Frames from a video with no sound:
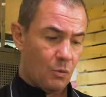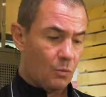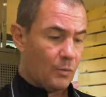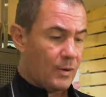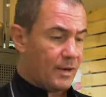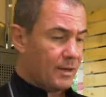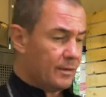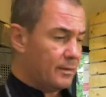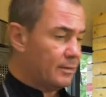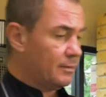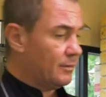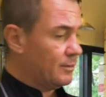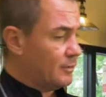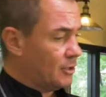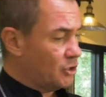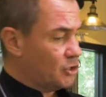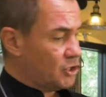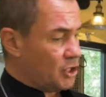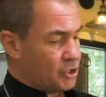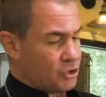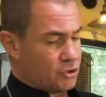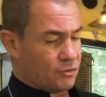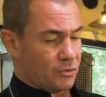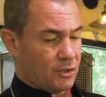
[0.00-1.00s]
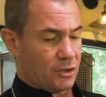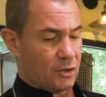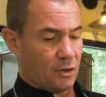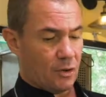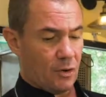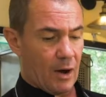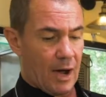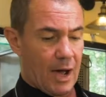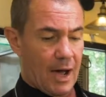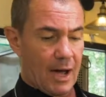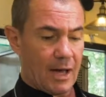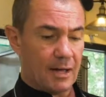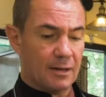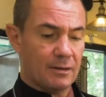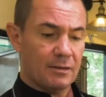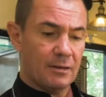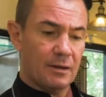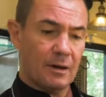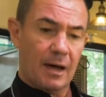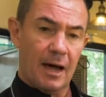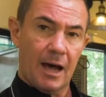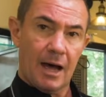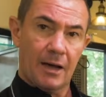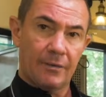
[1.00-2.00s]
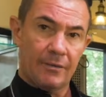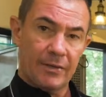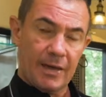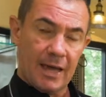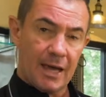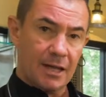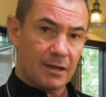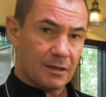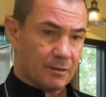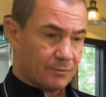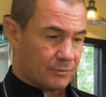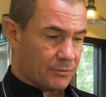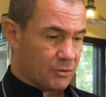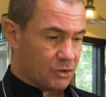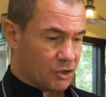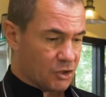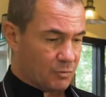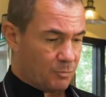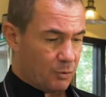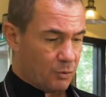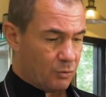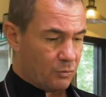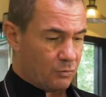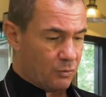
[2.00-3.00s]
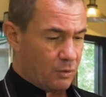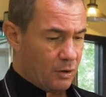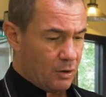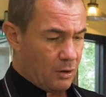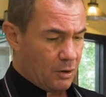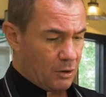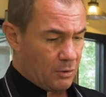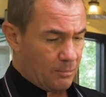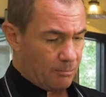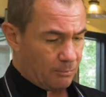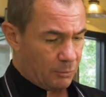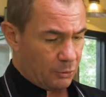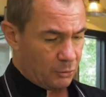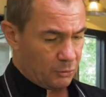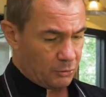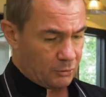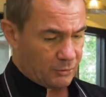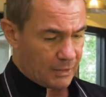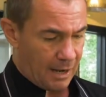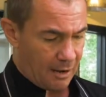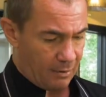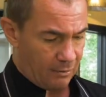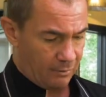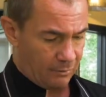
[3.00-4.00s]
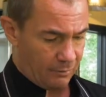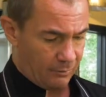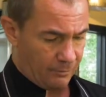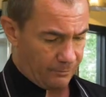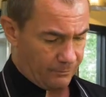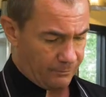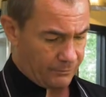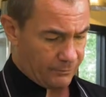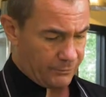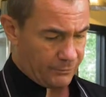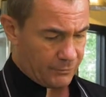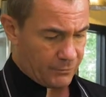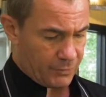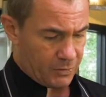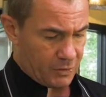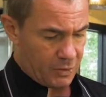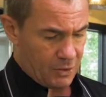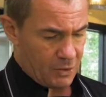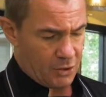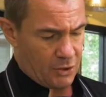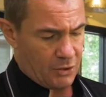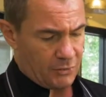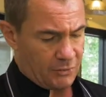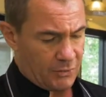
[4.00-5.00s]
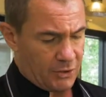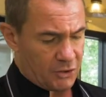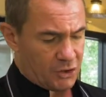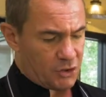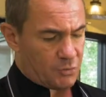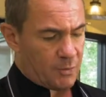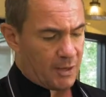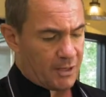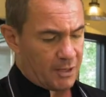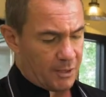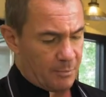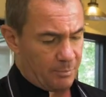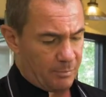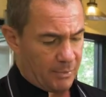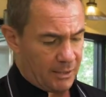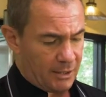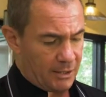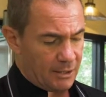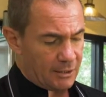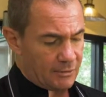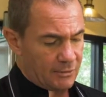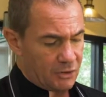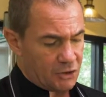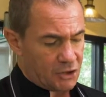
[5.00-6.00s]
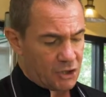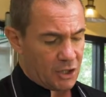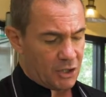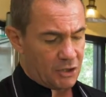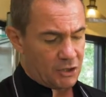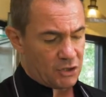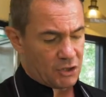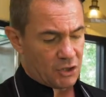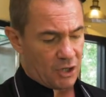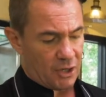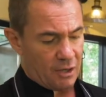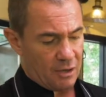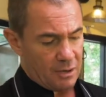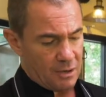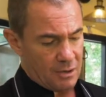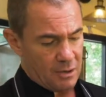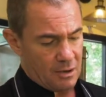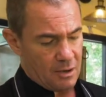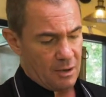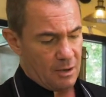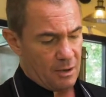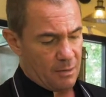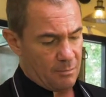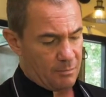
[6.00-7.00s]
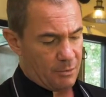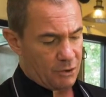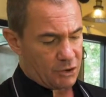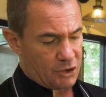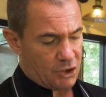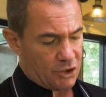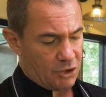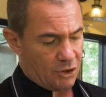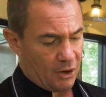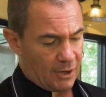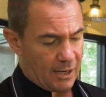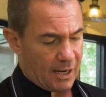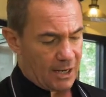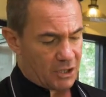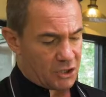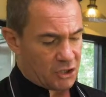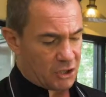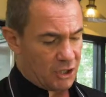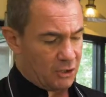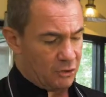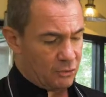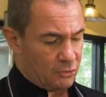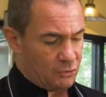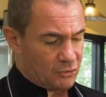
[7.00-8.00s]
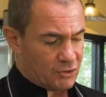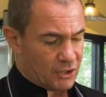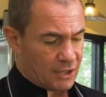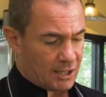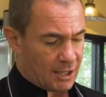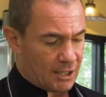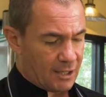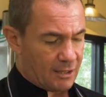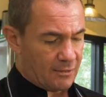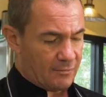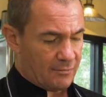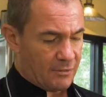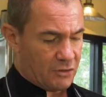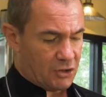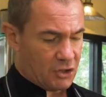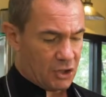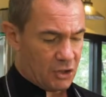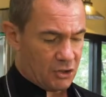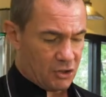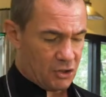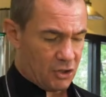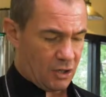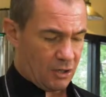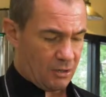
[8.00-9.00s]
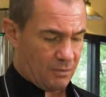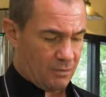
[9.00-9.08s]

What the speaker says: With the ginger in your hand and the end of the spoon, pull down. This way you're peeling the ginger, but you're not actually losing any of the ginger.